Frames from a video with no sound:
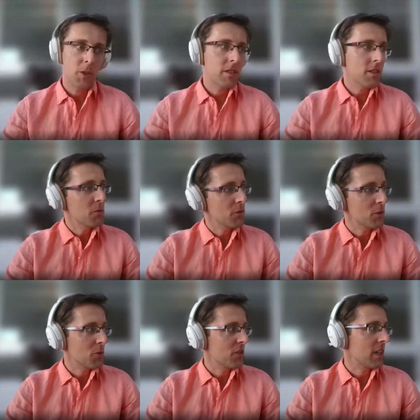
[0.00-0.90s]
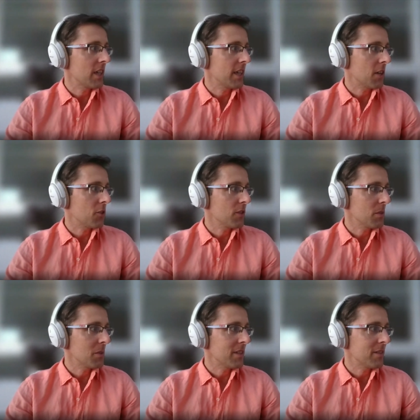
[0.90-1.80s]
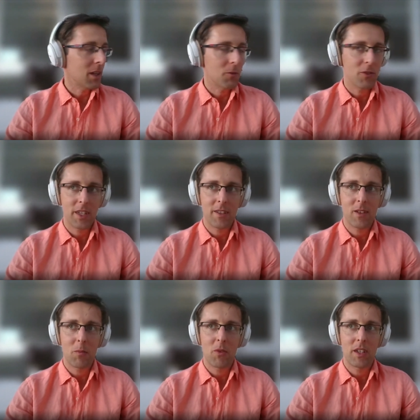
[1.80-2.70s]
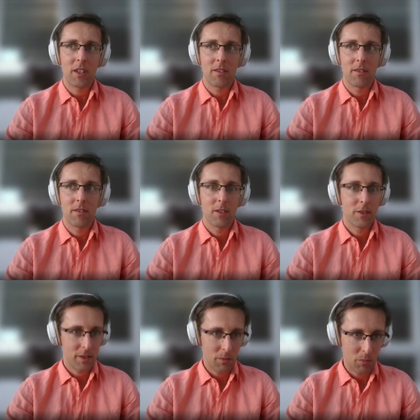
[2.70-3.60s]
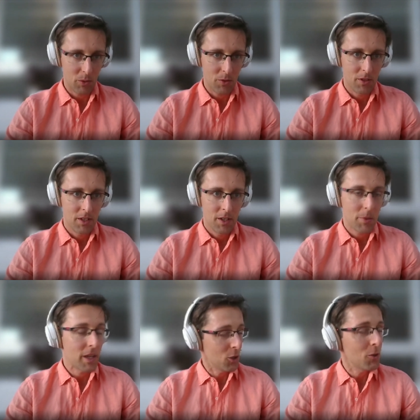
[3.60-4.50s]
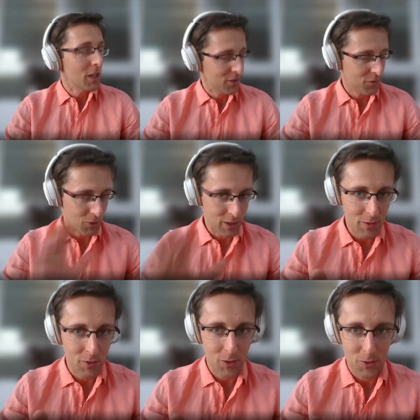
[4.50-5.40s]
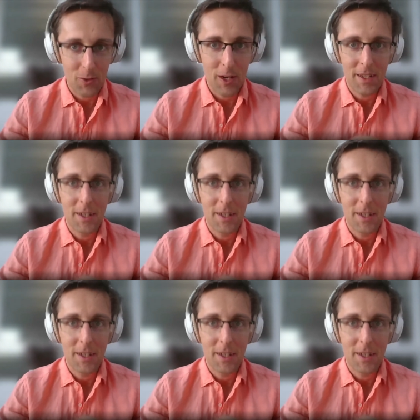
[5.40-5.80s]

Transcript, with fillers: in terms of those daily actions, I mean, it sounds like something simple but I know that it's very difficult, right,